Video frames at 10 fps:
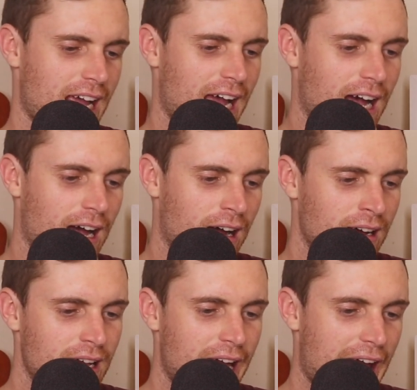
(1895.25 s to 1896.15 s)

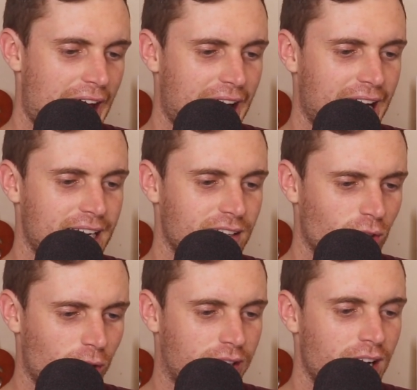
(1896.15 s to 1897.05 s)
And
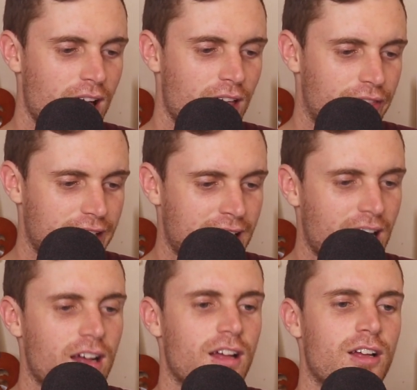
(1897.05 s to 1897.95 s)
look, the
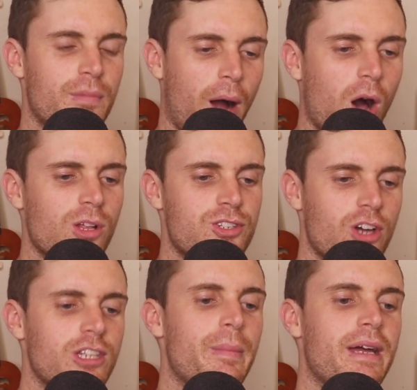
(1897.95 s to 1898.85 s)
poll has
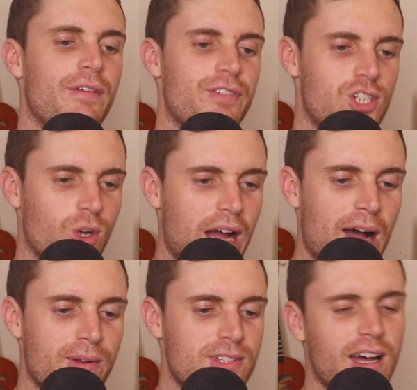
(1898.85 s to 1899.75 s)
only been up for 2
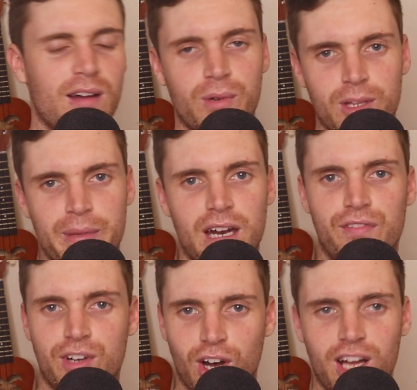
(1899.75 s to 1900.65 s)
hours. I will admit I
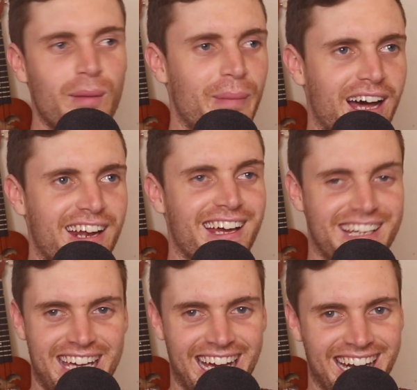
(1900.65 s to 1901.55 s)
forgot about it
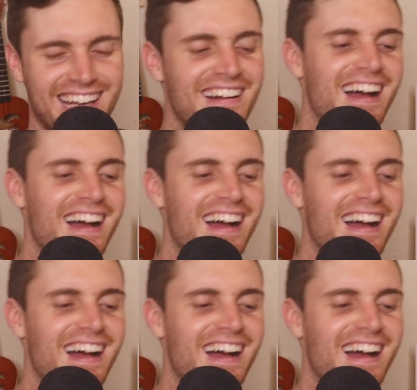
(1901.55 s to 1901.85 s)
again.